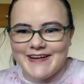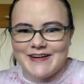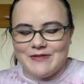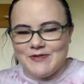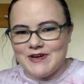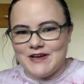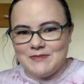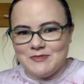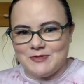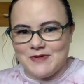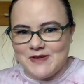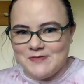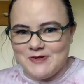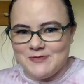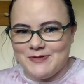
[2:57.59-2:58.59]
it went up
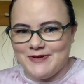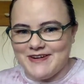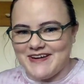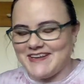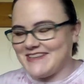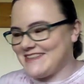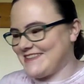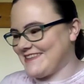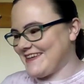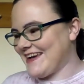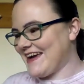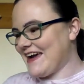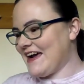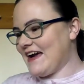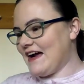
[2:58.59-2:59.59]
20 more points.
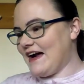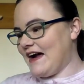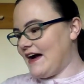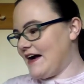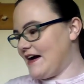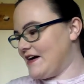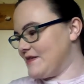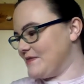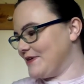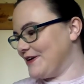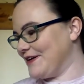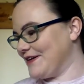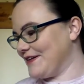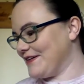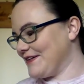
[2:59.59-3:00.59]
Um,
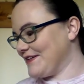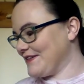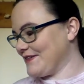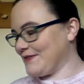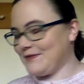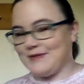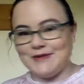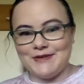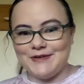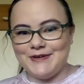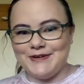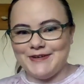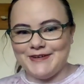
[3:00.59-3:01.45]
woo!